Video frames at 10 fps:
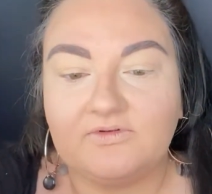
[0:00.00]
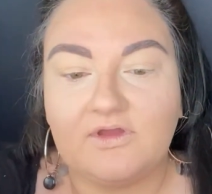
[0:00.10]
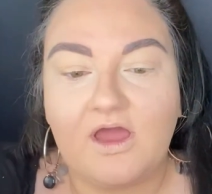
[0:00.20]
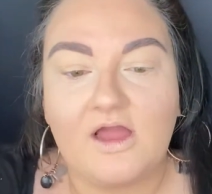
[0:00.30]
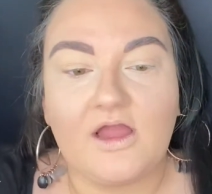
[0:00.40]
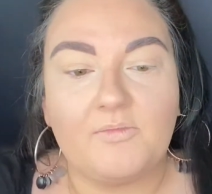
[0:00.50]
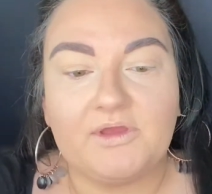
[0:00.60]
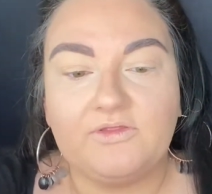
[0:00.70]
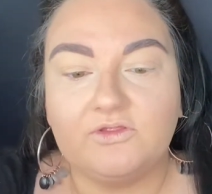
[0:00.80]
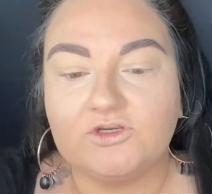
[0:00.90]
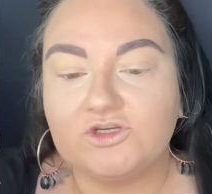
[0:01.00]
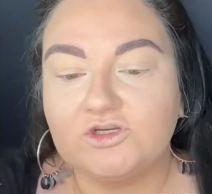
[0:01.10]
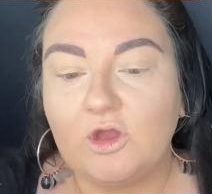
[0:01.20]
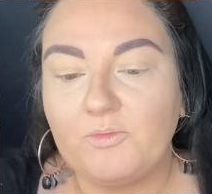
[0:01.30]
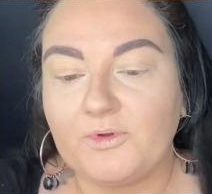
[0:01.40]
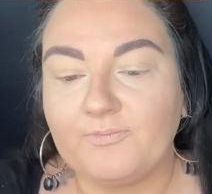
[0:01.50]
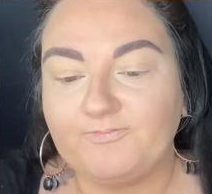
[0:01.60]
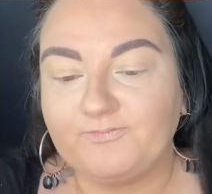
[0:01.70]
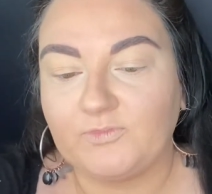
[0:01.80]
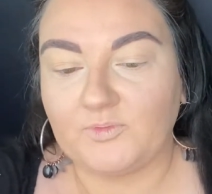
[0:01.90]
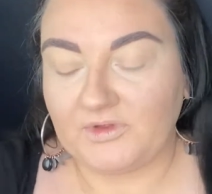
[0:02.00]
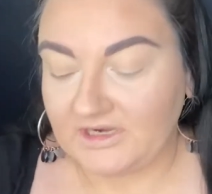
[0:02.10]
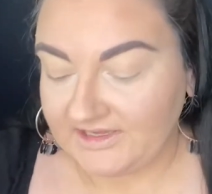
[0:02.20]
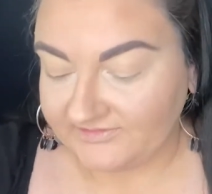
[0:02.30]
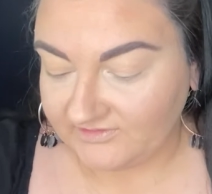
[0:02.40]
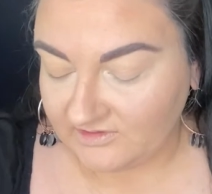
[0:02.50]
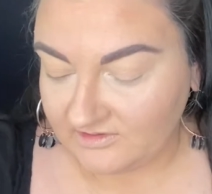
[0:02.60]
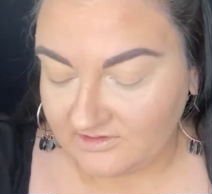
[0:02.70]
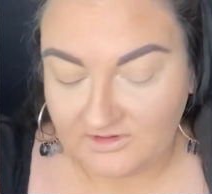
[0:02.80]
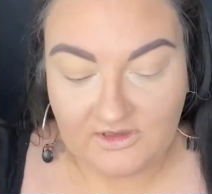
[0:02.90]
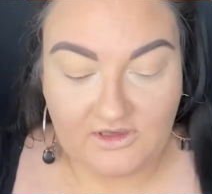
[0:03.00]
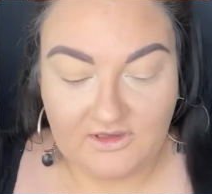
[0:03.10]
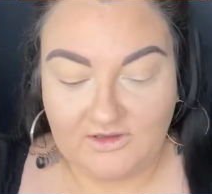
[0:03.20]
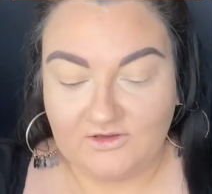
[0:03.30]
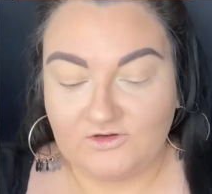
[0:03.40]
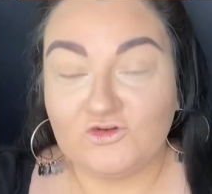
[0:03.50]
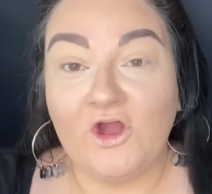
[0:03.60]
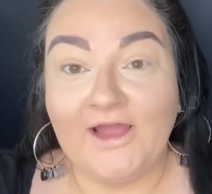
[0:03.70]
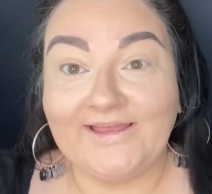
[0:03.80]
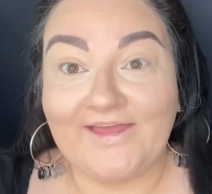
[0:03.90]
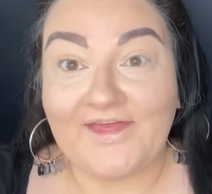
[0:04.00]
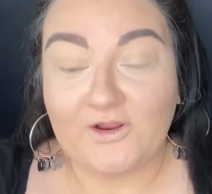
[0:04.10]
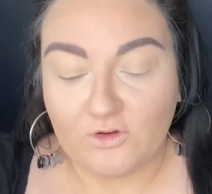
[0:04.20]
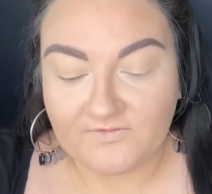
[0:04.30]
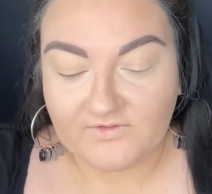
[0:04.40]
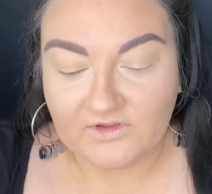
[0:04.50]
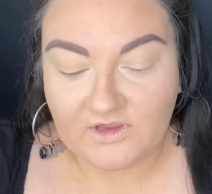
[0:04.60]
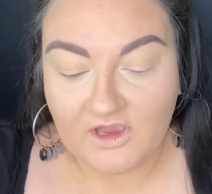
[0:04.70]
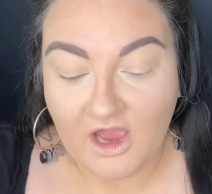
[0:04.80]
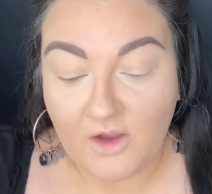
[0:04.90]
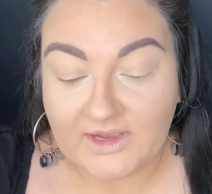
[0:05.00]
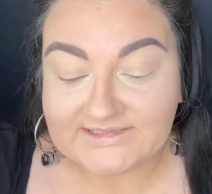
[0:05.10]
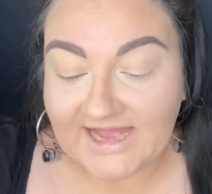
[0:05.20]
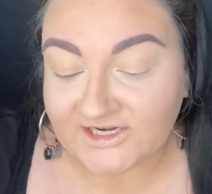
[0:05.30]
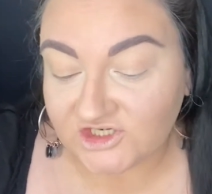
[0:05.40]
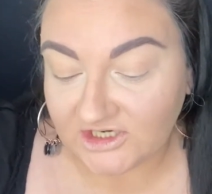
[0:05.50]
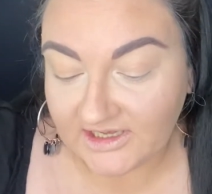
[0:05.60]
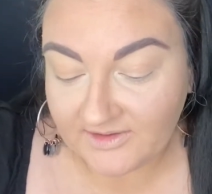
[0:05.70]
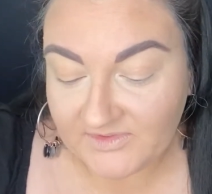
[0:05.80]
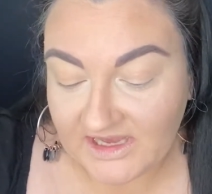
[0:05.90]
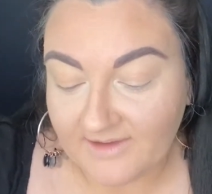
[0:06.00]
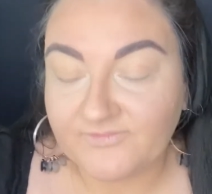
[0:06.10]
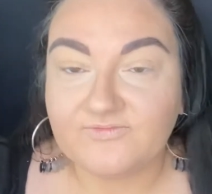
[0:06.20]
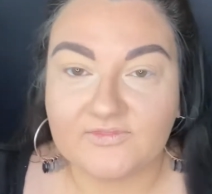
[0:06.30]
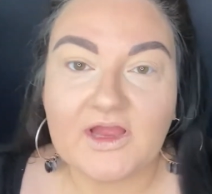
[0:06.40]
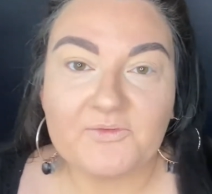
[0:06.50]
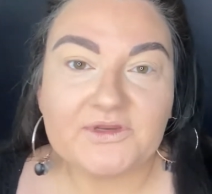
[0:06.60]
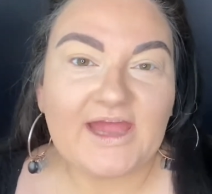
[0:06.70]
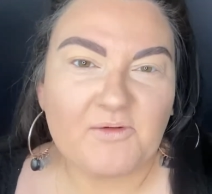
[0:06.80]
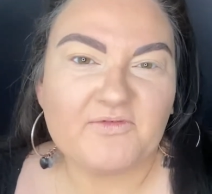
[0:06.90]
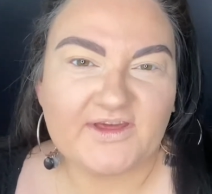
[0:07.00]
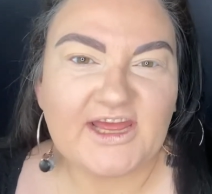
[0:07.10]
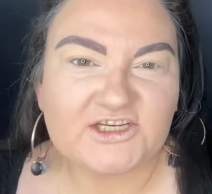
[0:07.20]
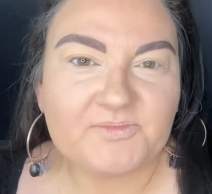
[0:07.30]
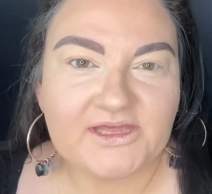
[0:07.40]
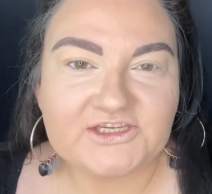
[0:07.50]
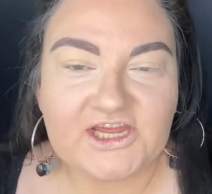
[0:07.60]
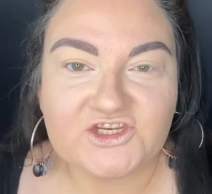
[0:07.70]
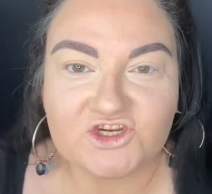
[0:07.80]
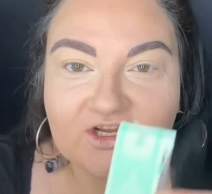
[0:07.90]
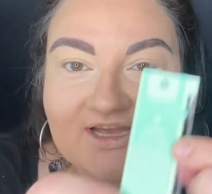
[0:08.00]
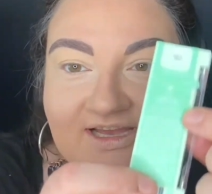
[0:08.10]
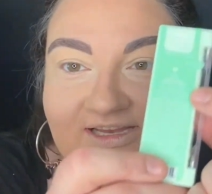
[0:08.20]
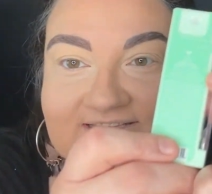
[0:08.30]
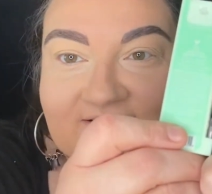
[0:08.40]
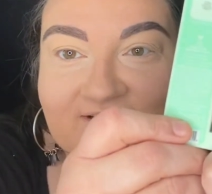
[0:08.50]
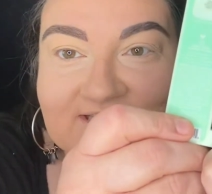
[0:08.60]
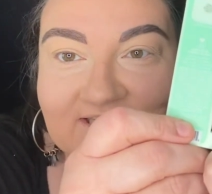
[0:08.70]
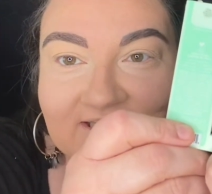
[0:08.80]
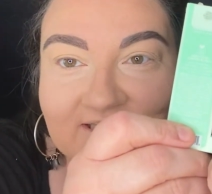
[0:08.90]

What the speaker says: hung up in the shop. But let's try and get that off. Oh, it's actually, yeah. It would help if I'd actually paid attention because there is a little